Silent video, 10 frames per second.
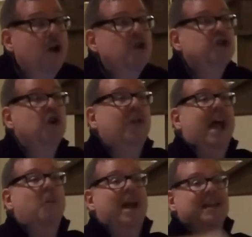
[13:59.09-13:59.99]
So
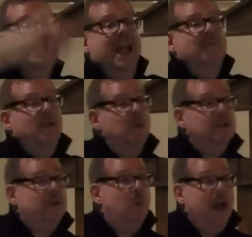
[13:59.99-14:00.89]
that when David
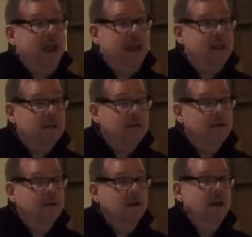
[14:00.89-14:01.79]
was away,
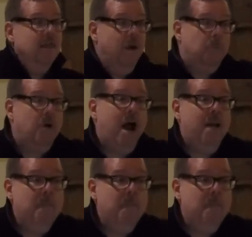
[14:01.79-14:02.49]
the prime